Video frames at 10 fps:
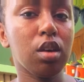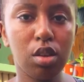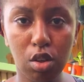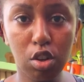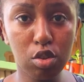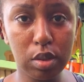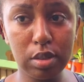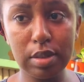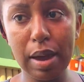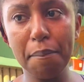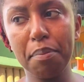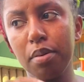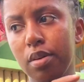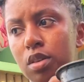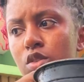You'll know as Yap
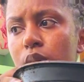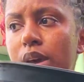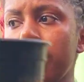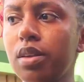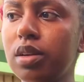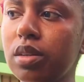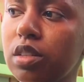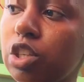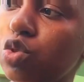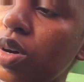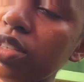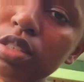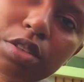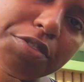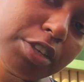is where you do a
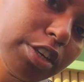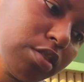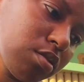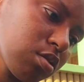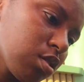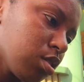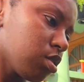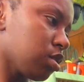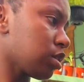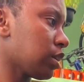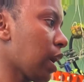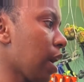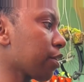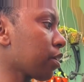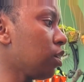certificate in
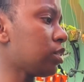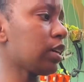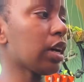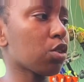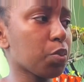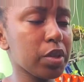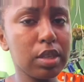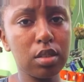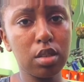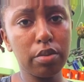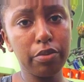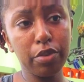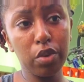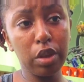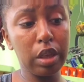agriculture and agro-processing
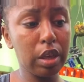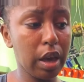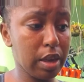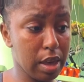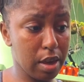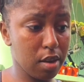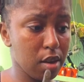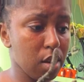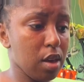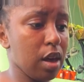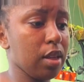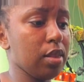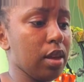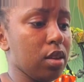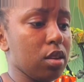for a year, and
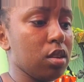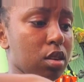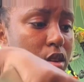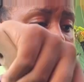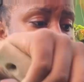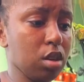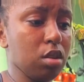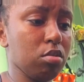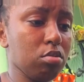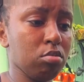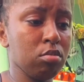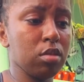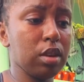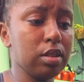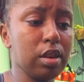then you
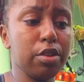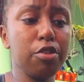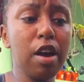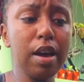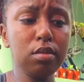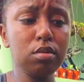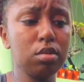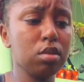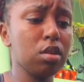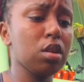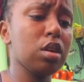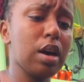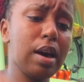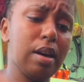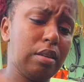get a grant
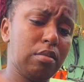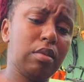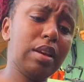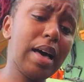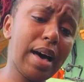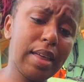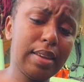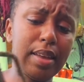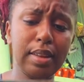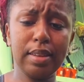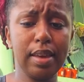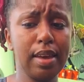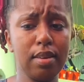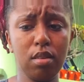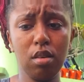and land at the
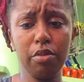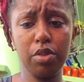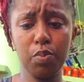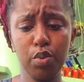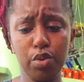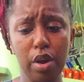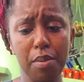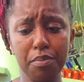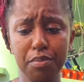end of the program,